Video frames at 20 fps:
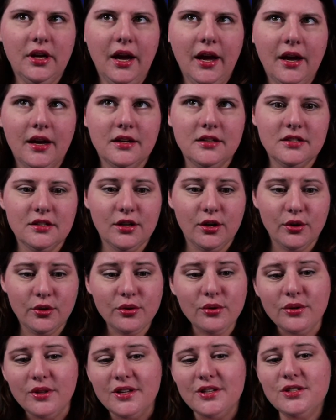go through
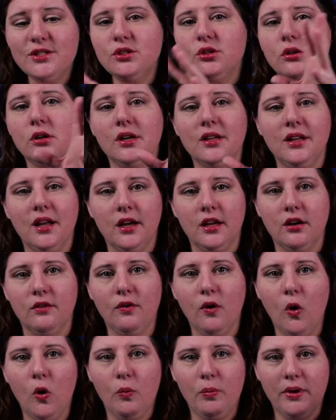the storyline of
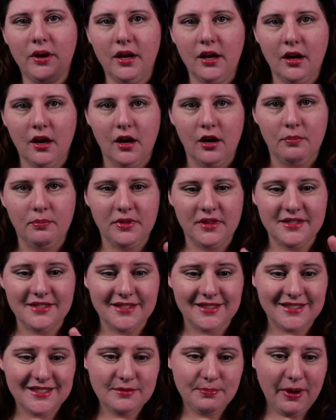opening up this
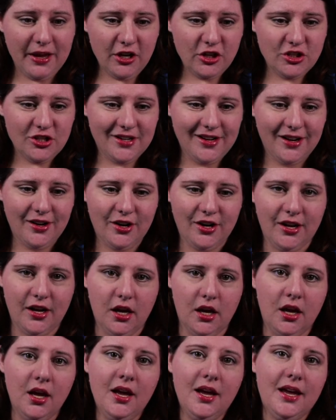expansion area
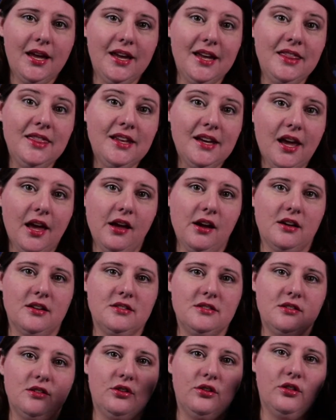in the
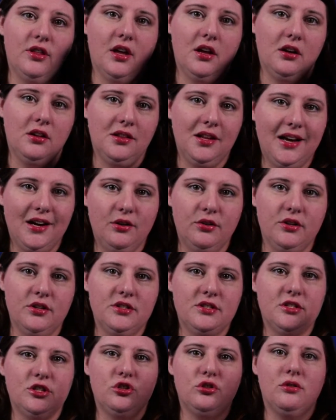castle that allowed us
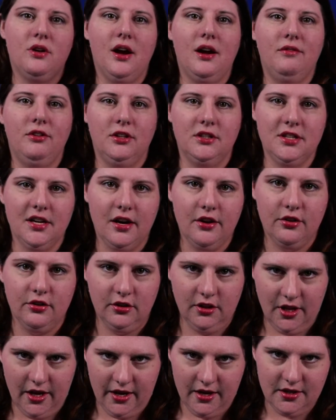to travel to other
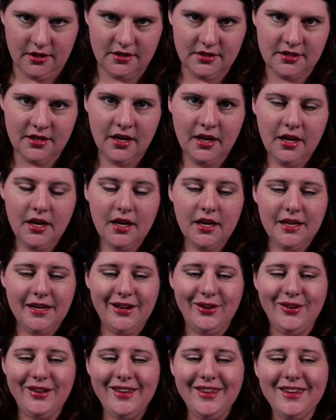lands. Now,
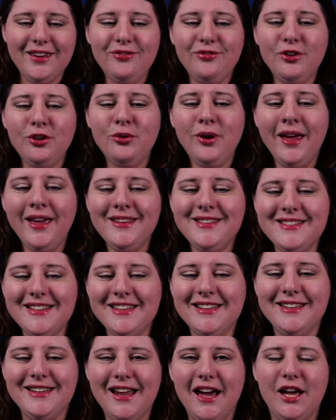if you did
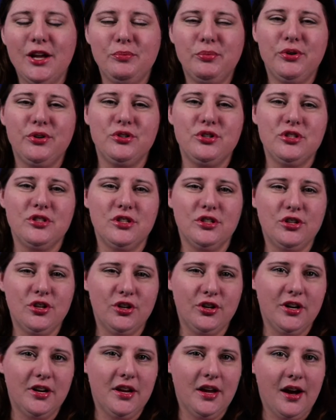not purchase
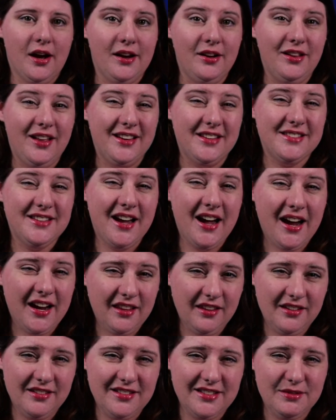Eternity Isle, I highly
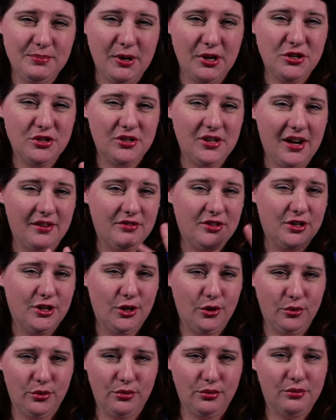suspect you'll have to go
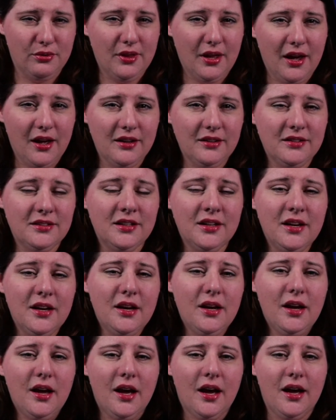through that.
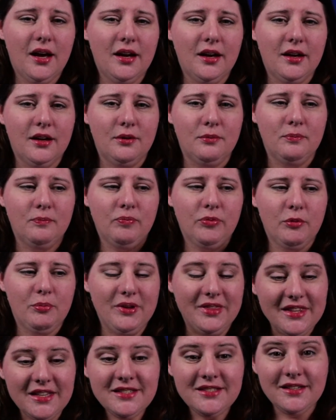But
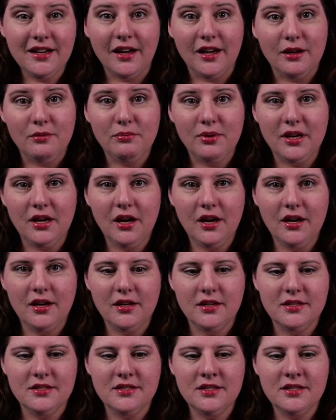this time, because